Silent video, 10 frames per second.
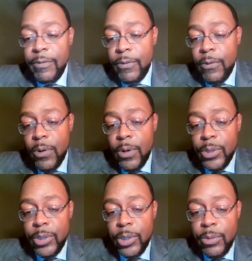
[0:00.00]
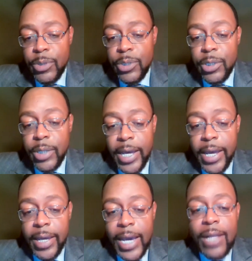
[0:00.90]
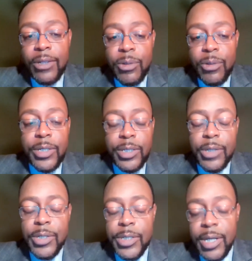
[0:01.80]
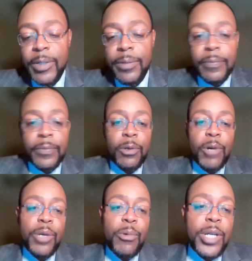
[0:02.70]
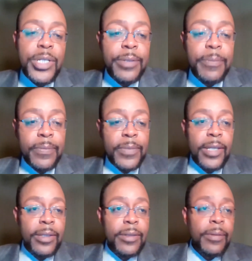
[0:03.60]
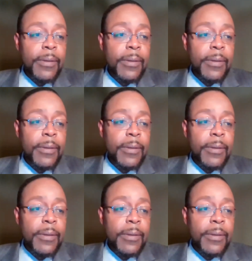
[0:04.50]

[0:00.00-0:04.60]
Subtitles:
for students to gain college credits during the summer. Great question. Thank you.